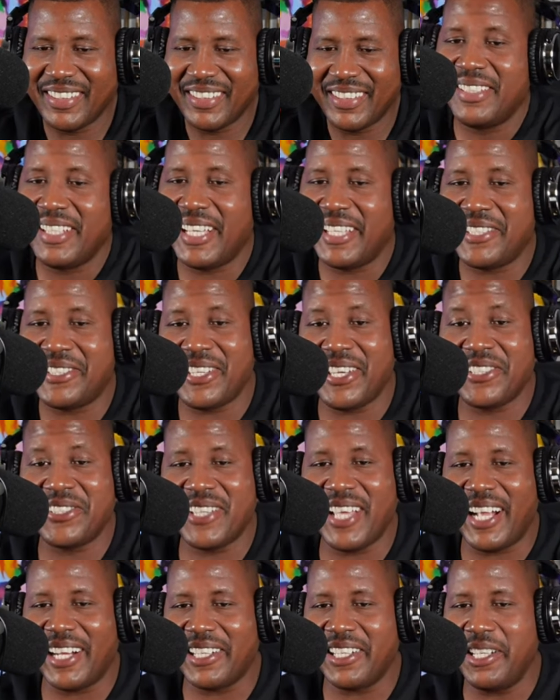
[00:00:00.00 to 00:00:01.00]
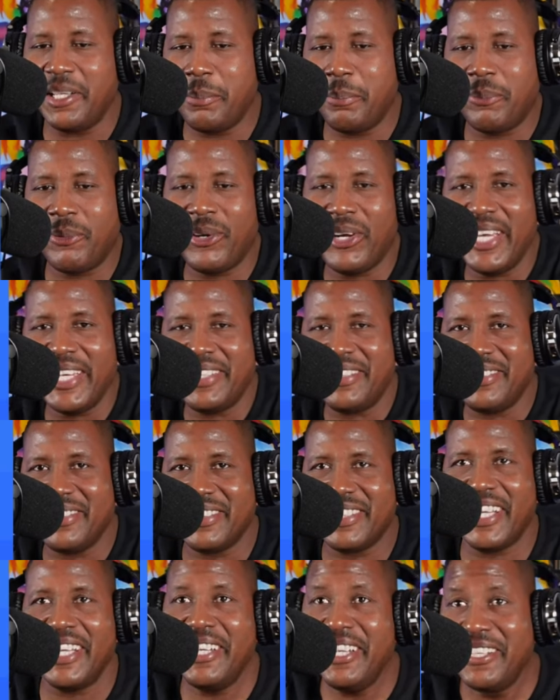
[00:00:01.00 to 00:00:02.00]
That's exactly the point.
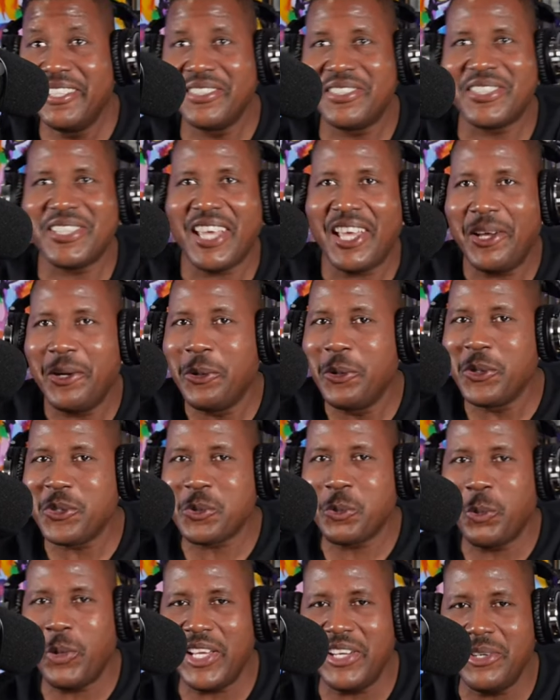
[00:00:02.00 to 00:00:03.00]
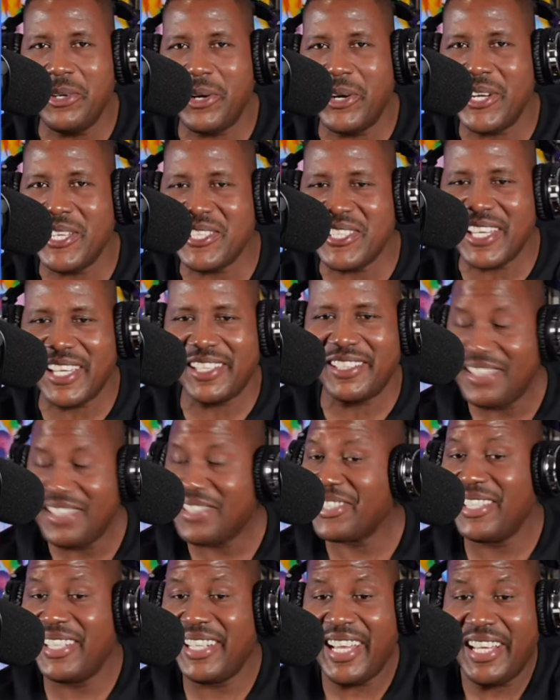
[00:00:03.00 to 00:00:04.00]
They didn't say whose window is it.
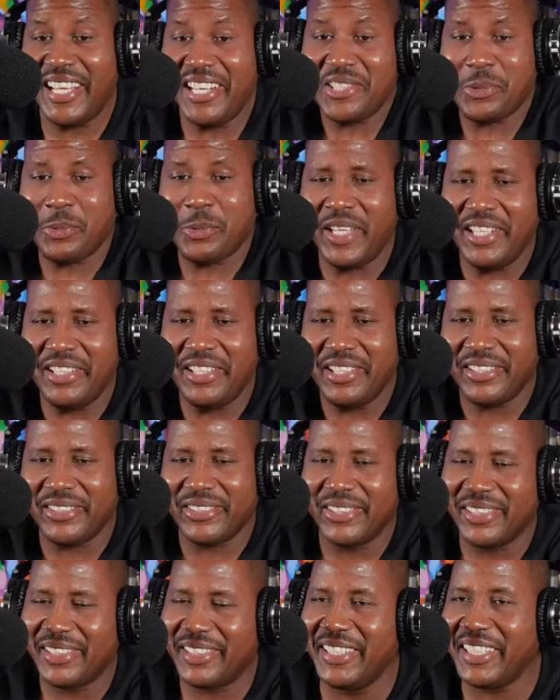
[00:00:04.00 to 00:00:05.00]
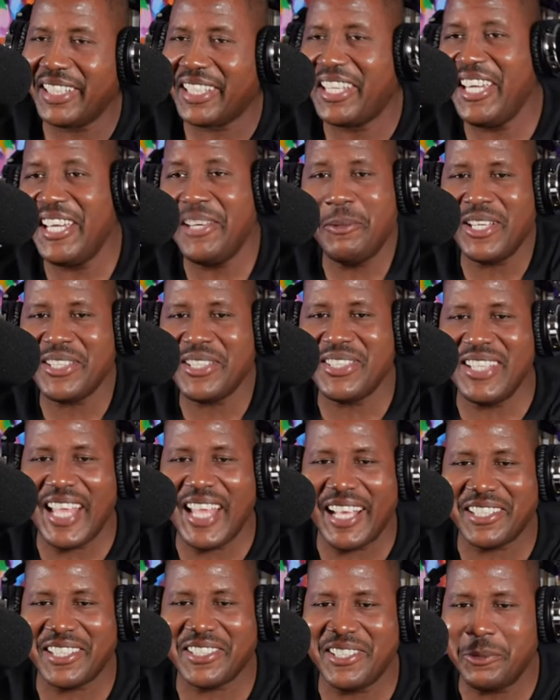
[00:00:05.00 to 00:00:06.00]
It's the latest window. The kid wasn't
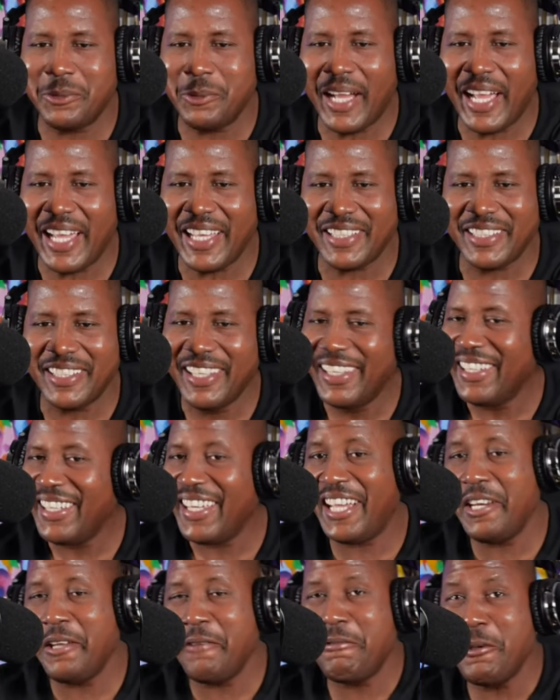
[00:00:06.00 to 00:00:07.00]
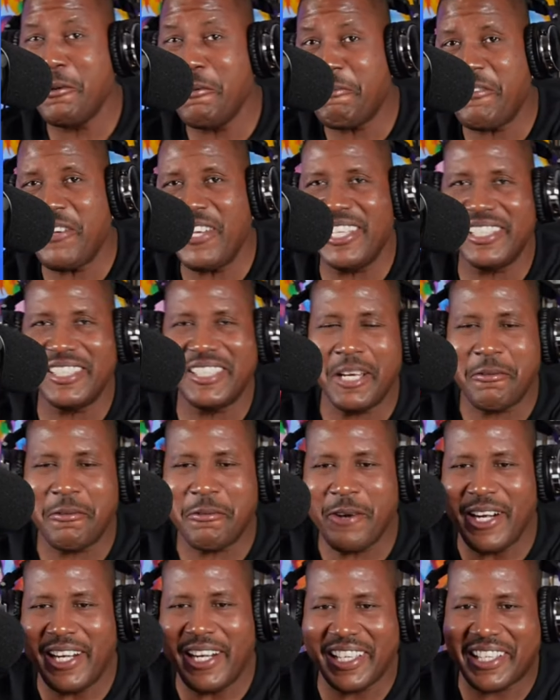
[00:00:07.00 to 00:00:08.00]
acting right. And if you feel
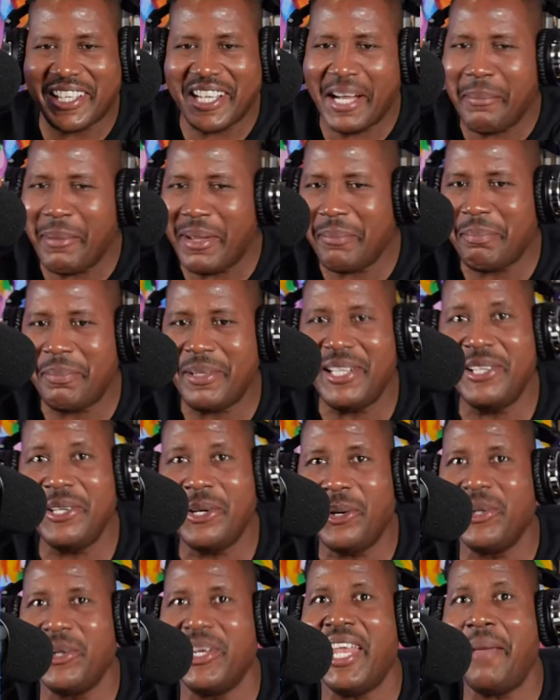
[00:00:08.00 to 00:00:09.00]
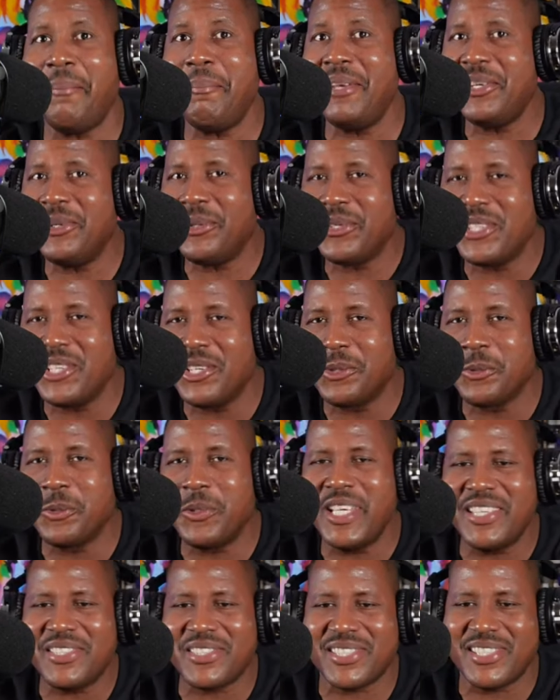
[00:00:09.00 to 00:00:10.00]
differently, comment below. Let me know your
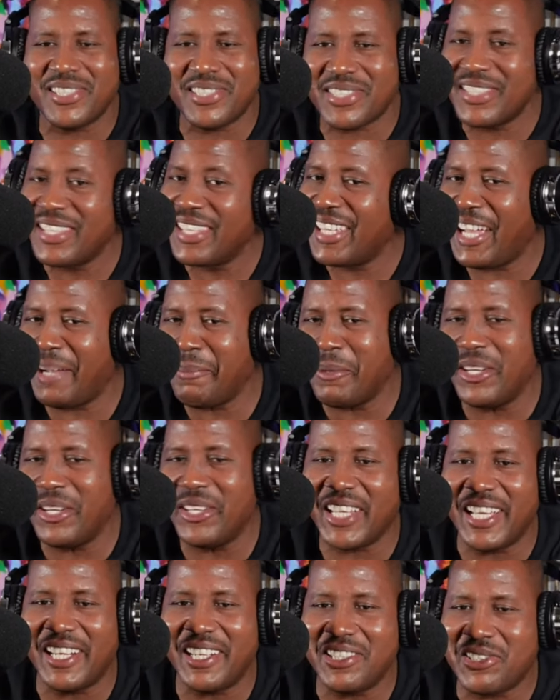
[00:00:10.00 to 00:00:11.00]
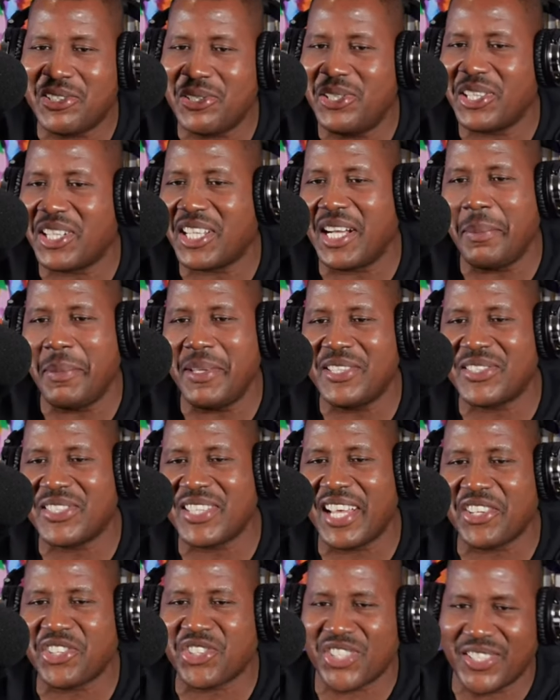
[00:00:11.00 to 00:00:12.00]
reasons. I'm going to get into the comment
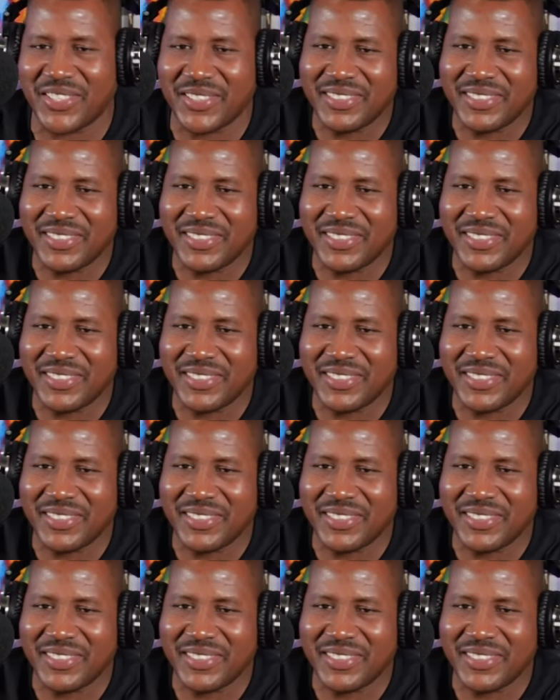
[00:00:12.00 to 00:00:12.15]
section.